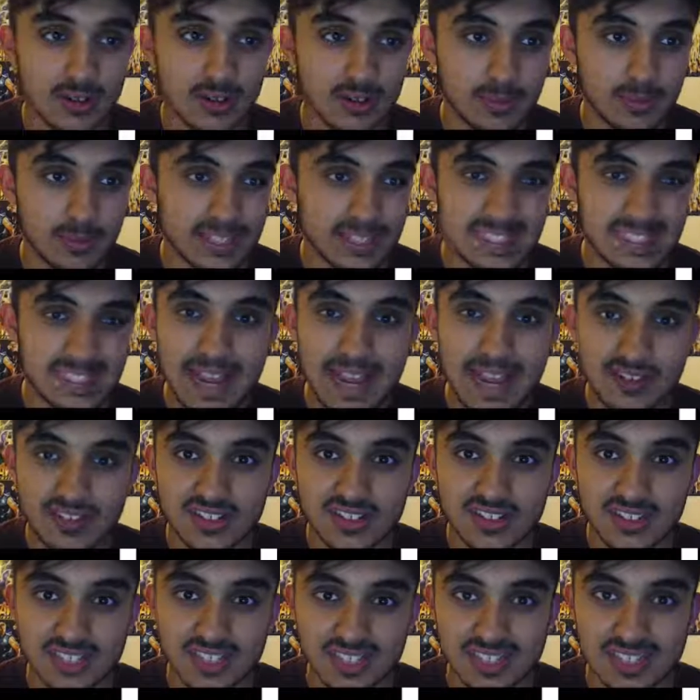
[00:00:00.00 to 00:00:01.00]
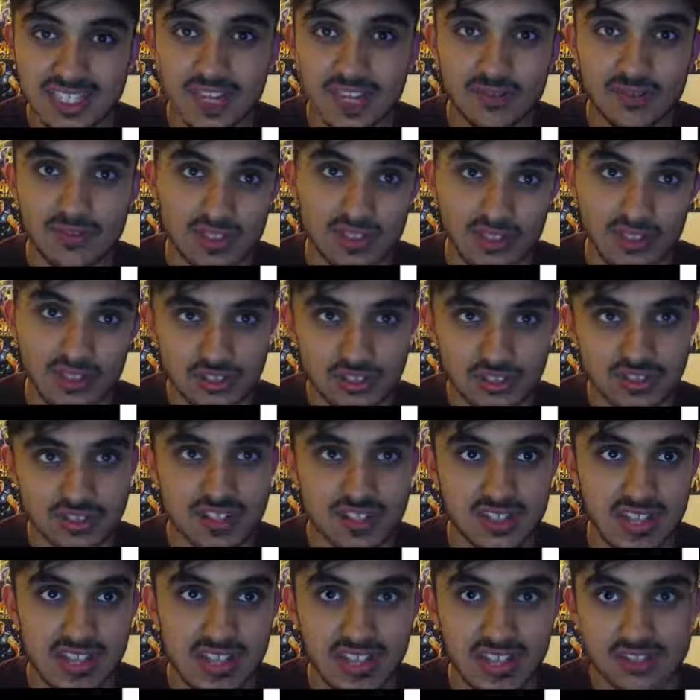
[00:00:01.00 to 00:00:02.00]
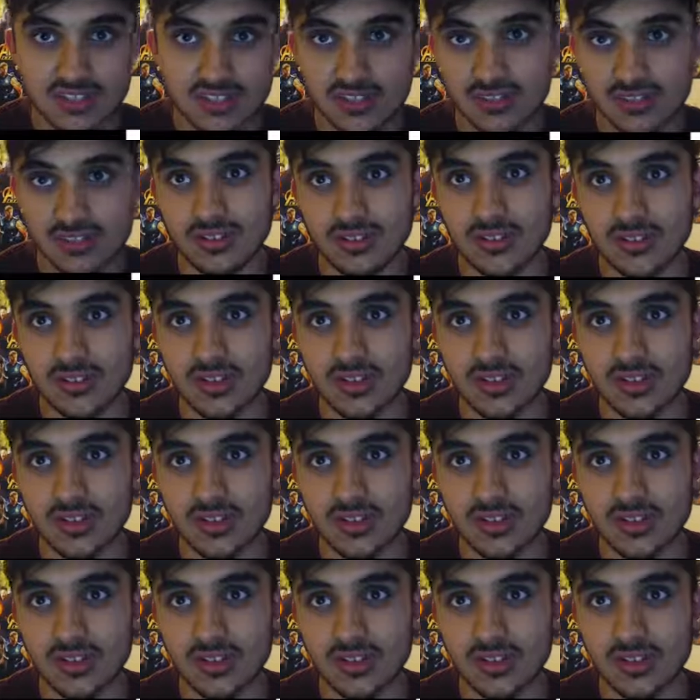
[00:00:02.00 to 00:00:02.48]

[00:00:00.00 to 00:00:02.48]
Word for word: But his character in itself is not just there to